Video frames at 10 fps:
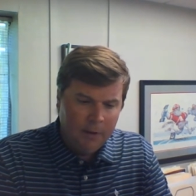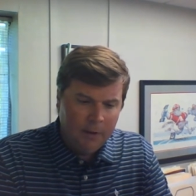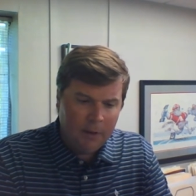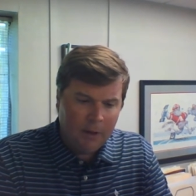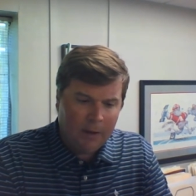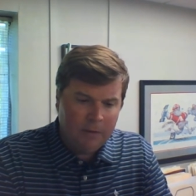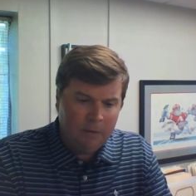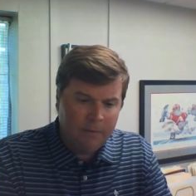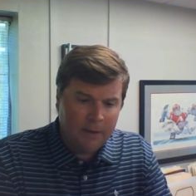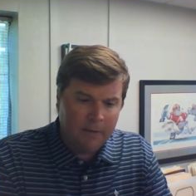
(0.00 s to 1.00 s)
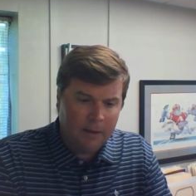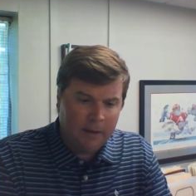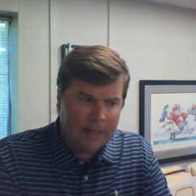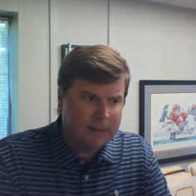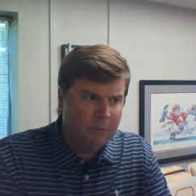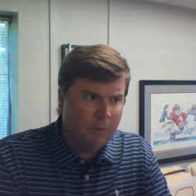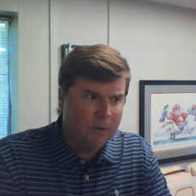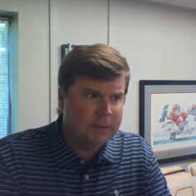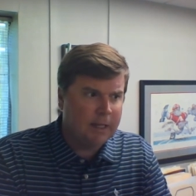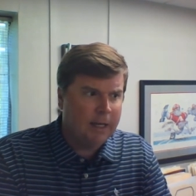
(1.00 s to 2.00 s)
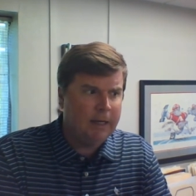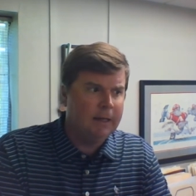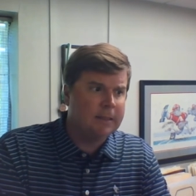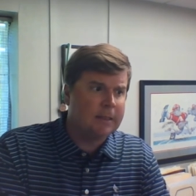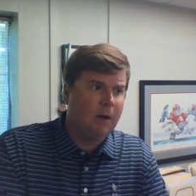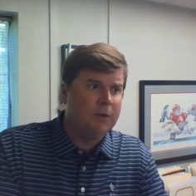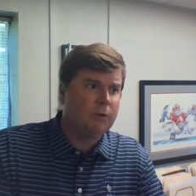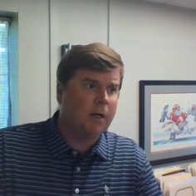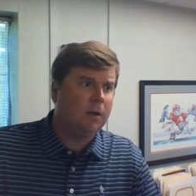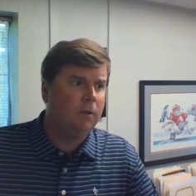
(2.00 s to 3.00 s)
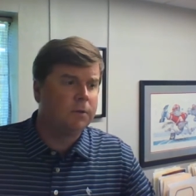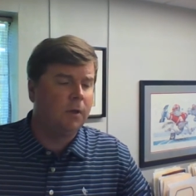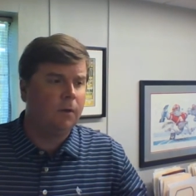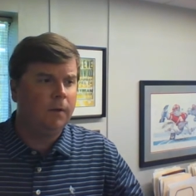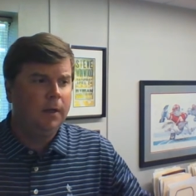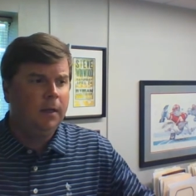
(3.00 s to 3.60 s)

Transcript: you know, I do think the last thing we want to say, as I always try to close on,